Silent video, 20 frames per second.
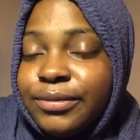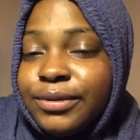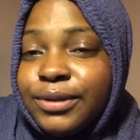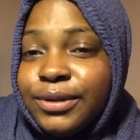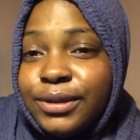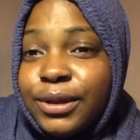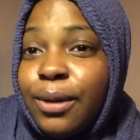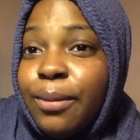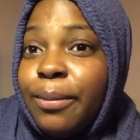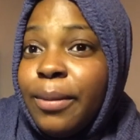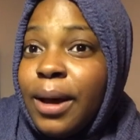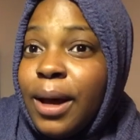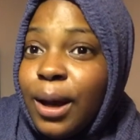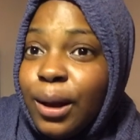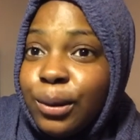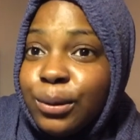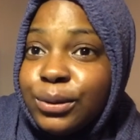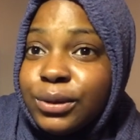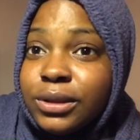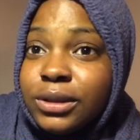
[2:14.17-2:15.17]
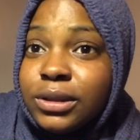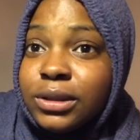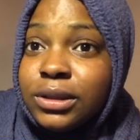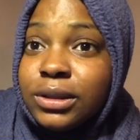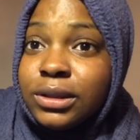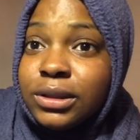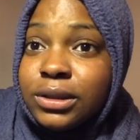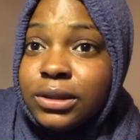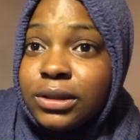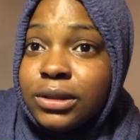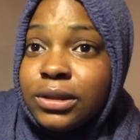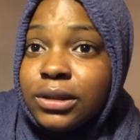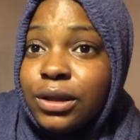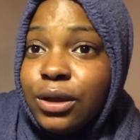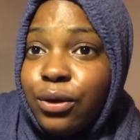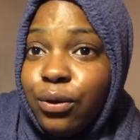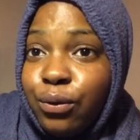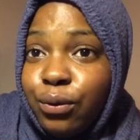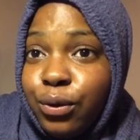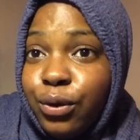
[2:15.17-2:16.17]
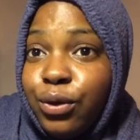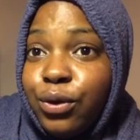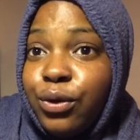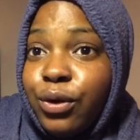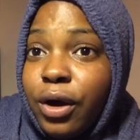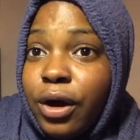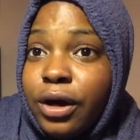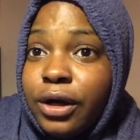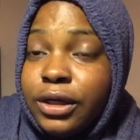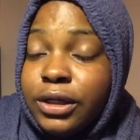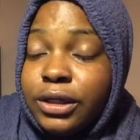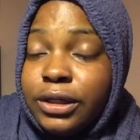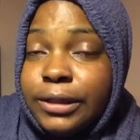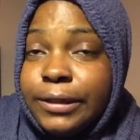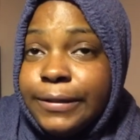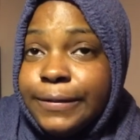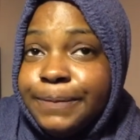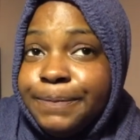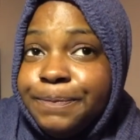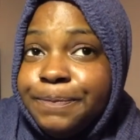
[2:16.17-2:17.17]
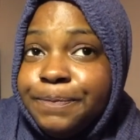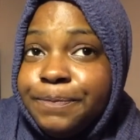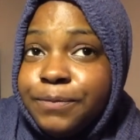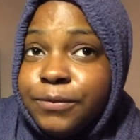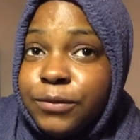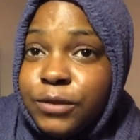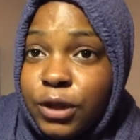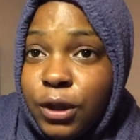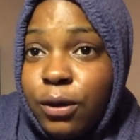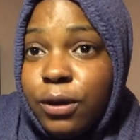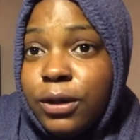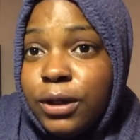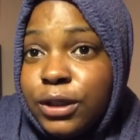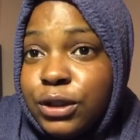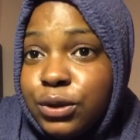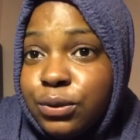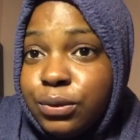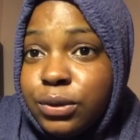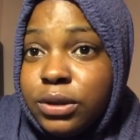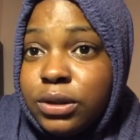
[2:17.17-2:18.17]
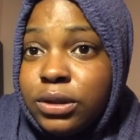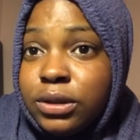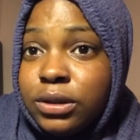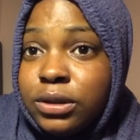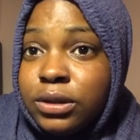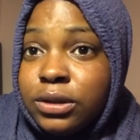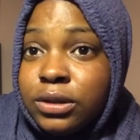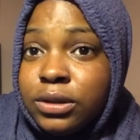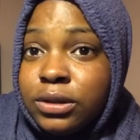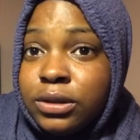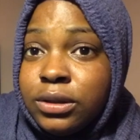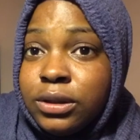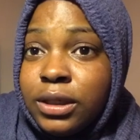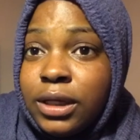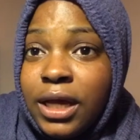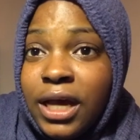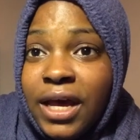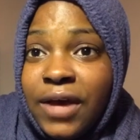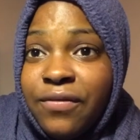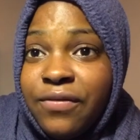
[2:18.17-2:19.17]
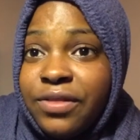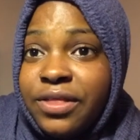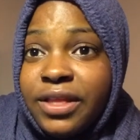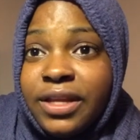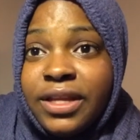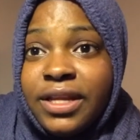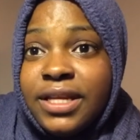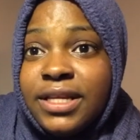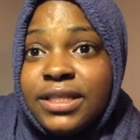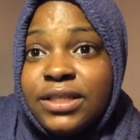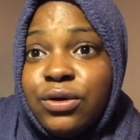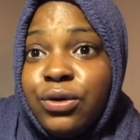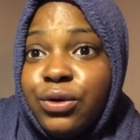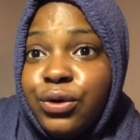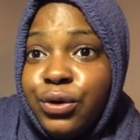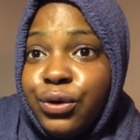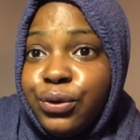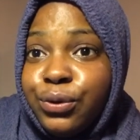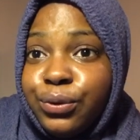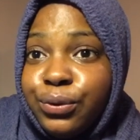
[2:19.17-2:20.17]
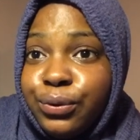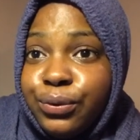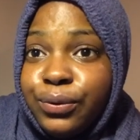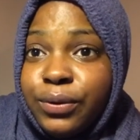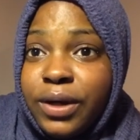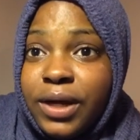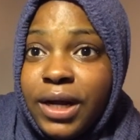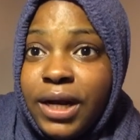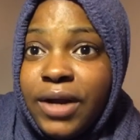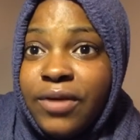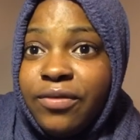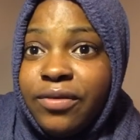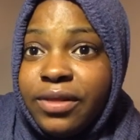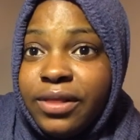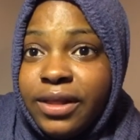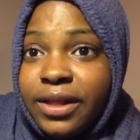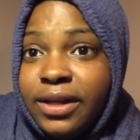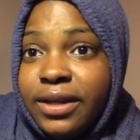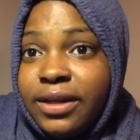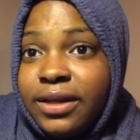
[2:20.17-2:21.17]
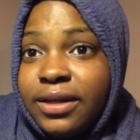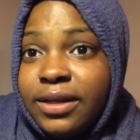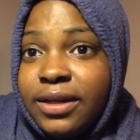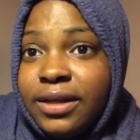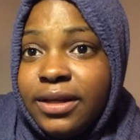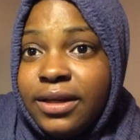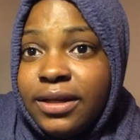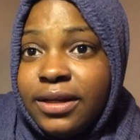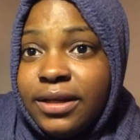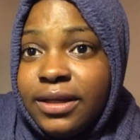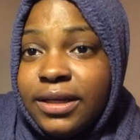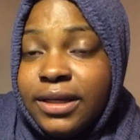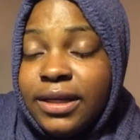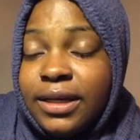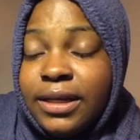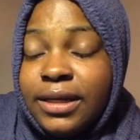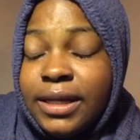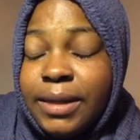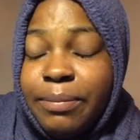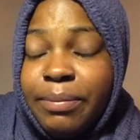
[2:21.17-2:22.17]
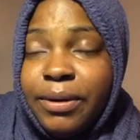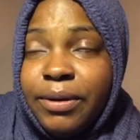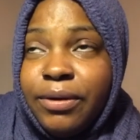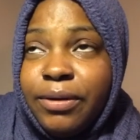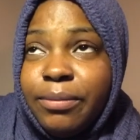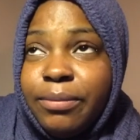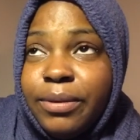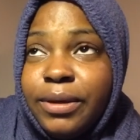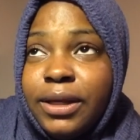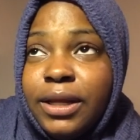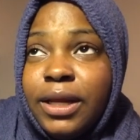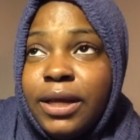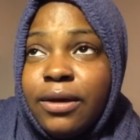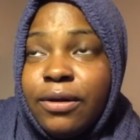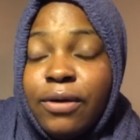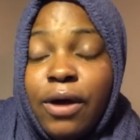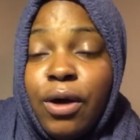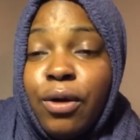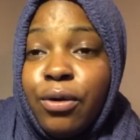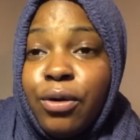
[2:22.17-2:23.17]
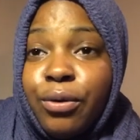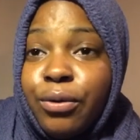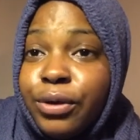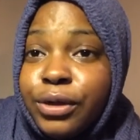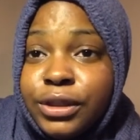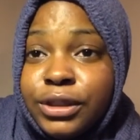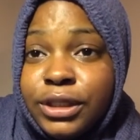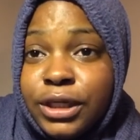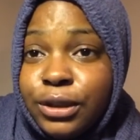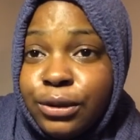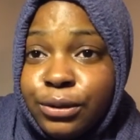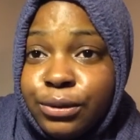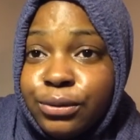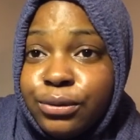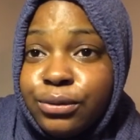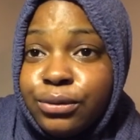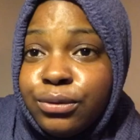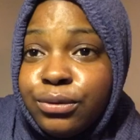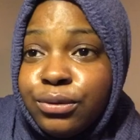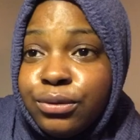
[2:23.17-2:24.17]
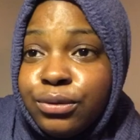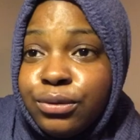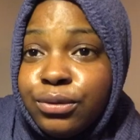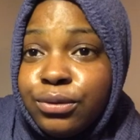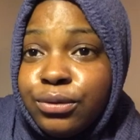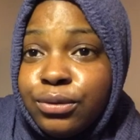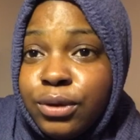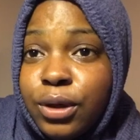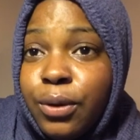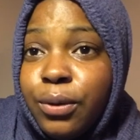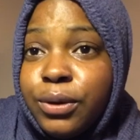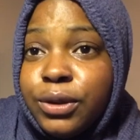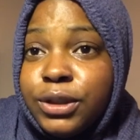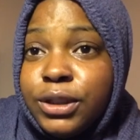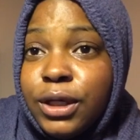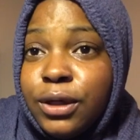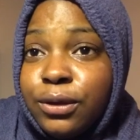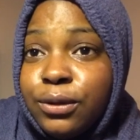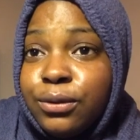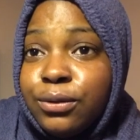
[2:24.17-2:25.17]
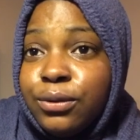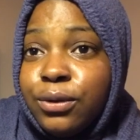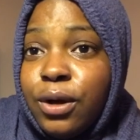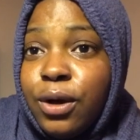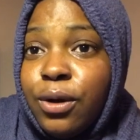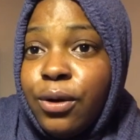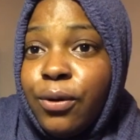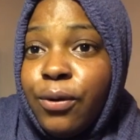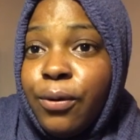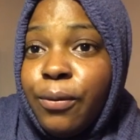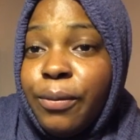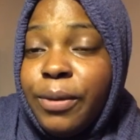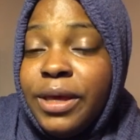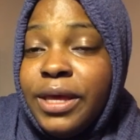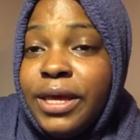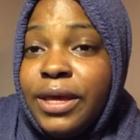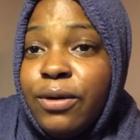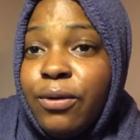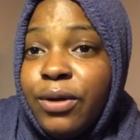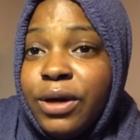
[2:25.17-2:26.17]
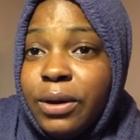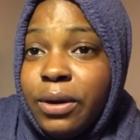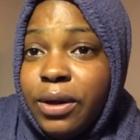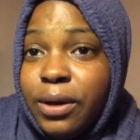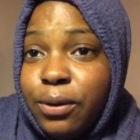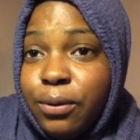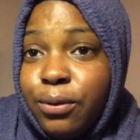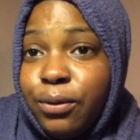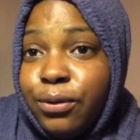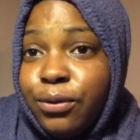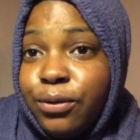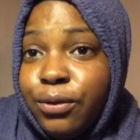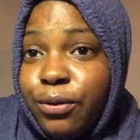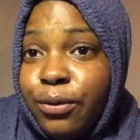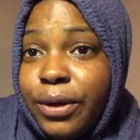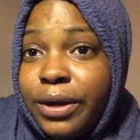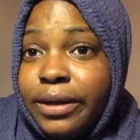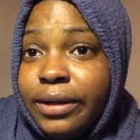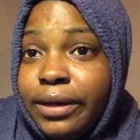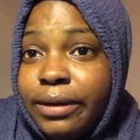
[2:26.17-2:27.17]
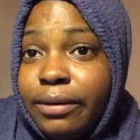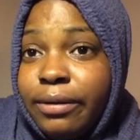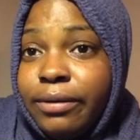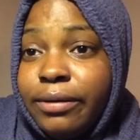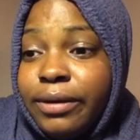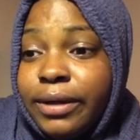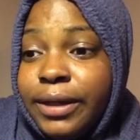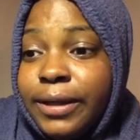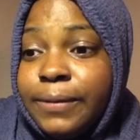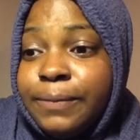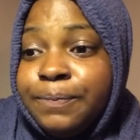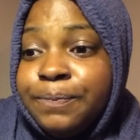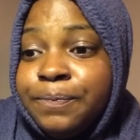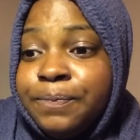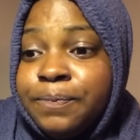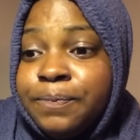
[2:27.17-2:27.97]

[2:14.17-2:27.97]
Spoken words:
some houses, when you are the oldest one, everything is on you. Everything. The parent be like, "Kwa ngo wen jano, kwa wen jano, kwa ngo bihi wada wada kundo wat on de,